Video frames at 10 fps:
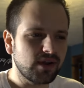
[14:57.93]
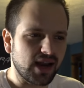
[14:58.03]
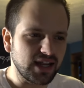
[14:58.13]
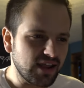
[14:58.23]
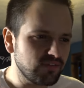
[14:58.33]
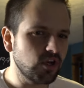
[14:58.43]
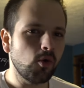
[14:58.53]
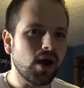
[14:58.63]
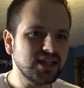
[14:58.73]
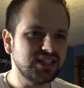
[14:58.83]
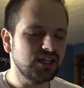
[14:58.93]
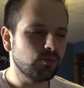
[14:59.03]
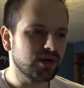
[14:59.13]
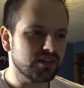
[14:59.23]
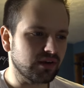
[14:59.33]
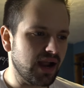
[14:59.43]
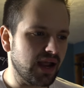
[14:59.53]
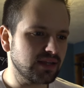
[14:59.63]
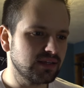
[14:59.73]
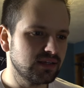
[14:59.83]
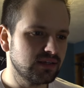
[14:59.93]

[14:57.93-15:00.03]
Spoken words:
and I have no idea where they're at.